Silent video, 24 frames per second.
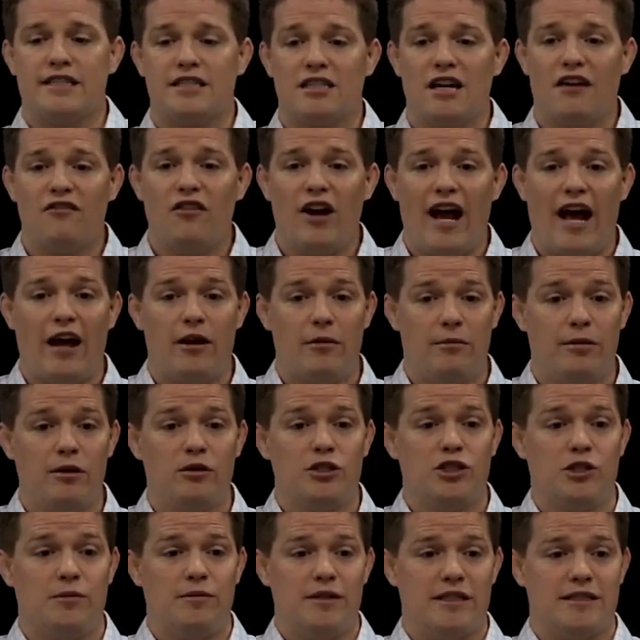discover how to
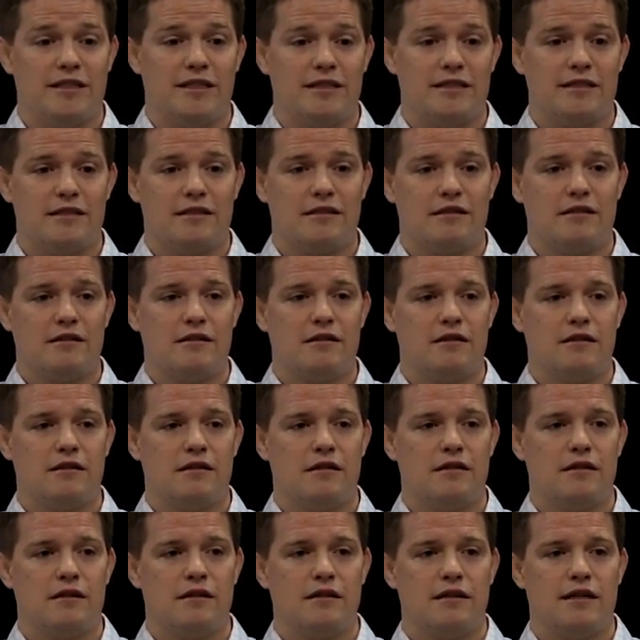build your business.
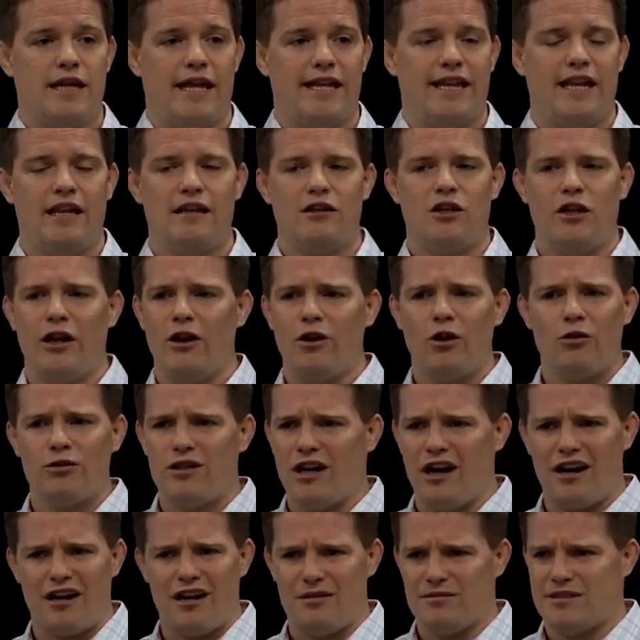Okay, they don't know
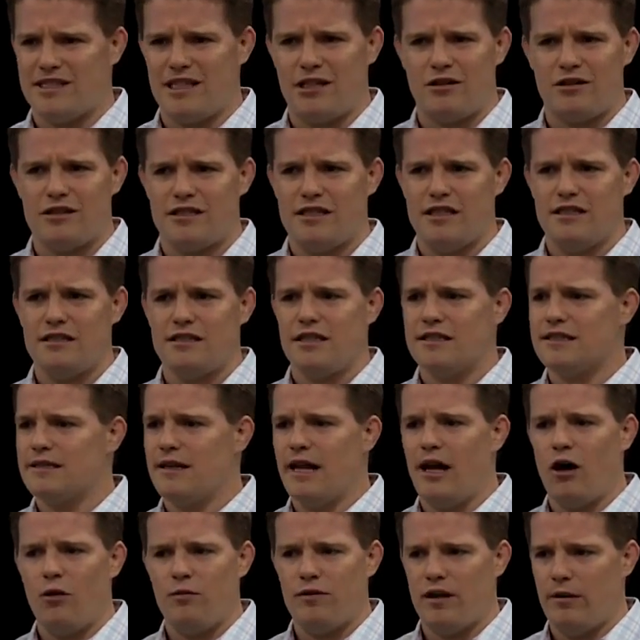.com secrets is. It
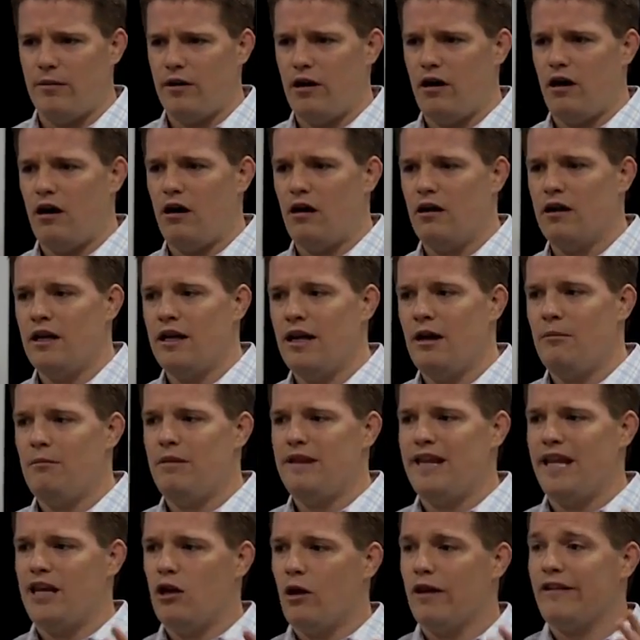doesn't help them at all.
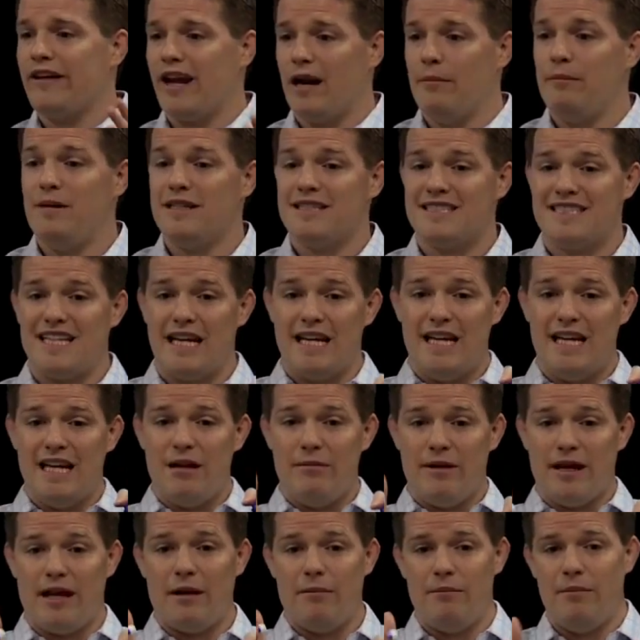But they know they got a business. They need
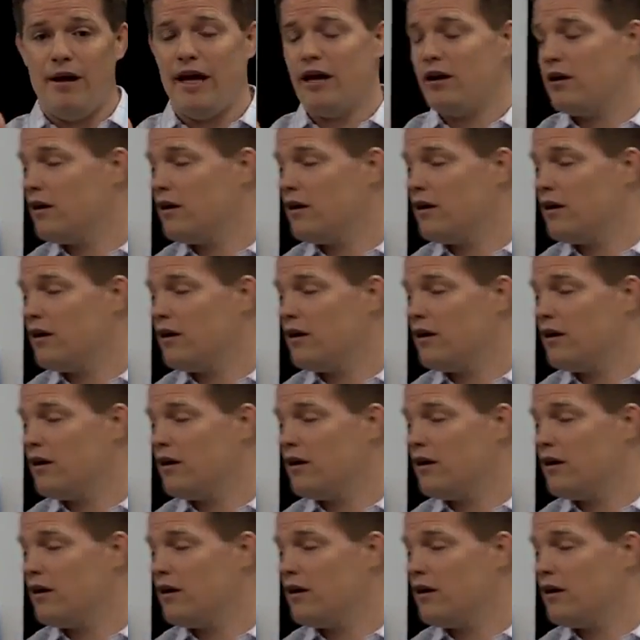to make it